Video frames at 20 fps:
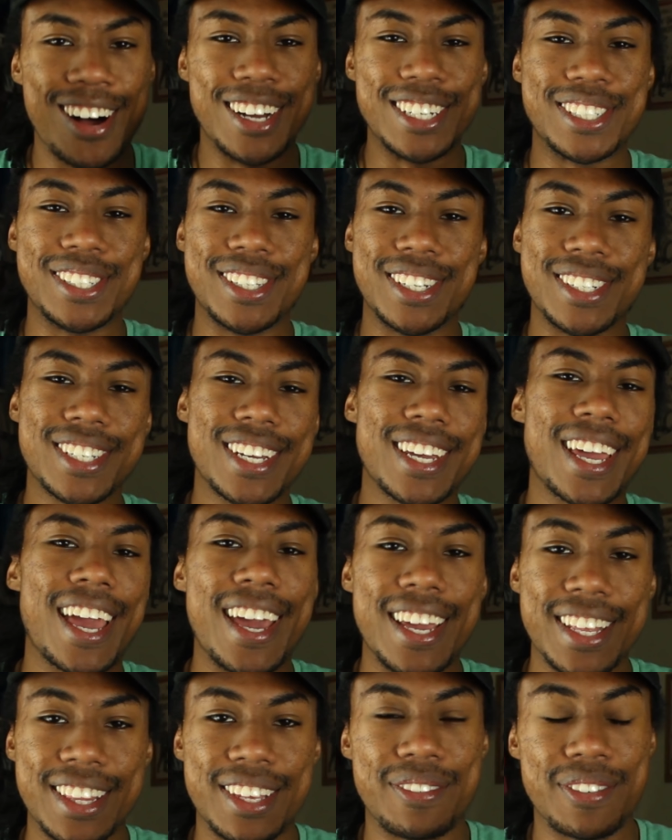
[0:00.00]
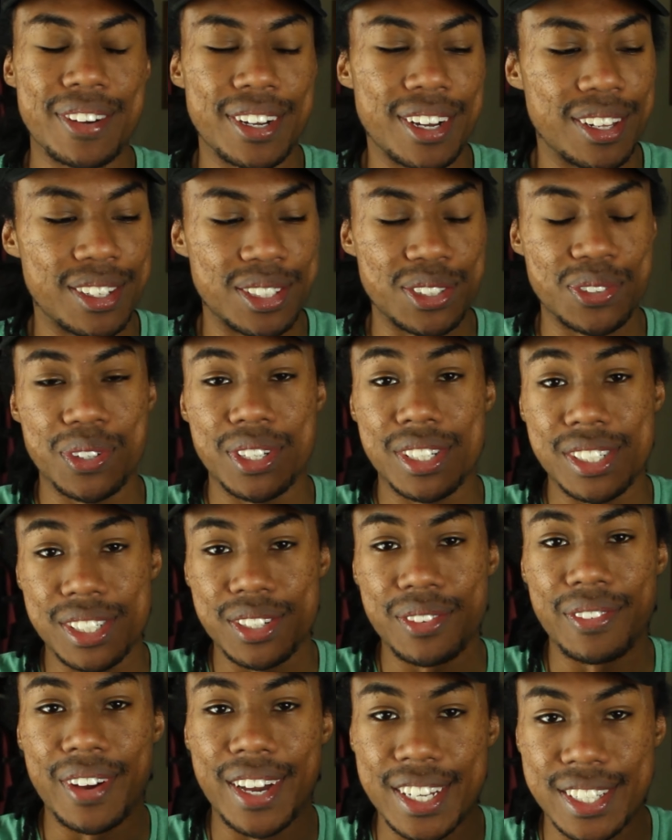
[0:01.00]
Also, there's like 8 different colors for this
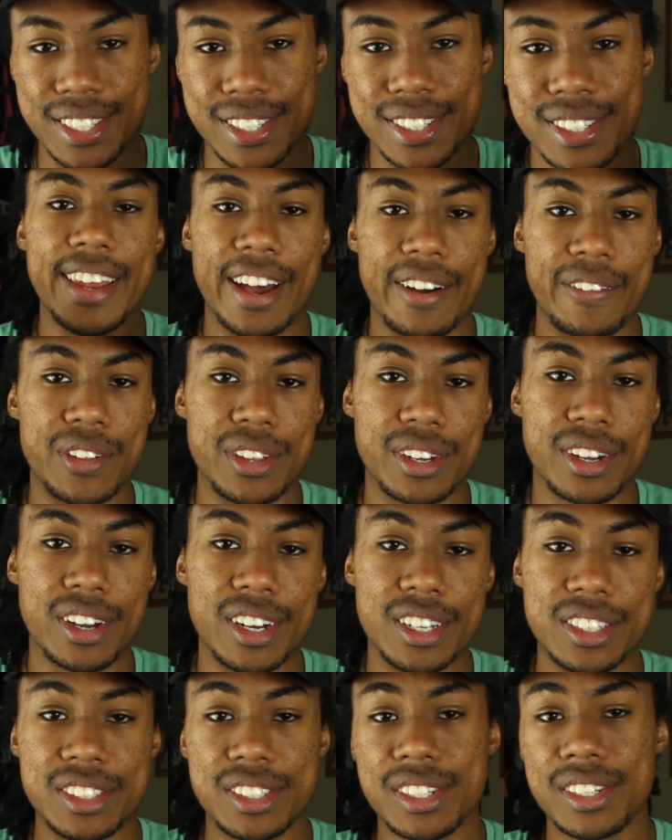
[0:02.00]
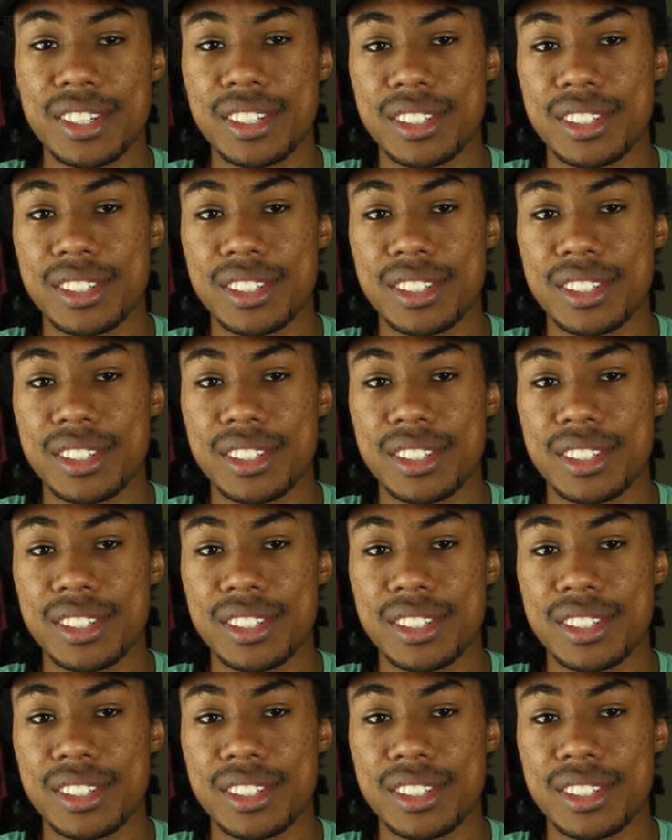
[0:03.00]
device. Now for the cons.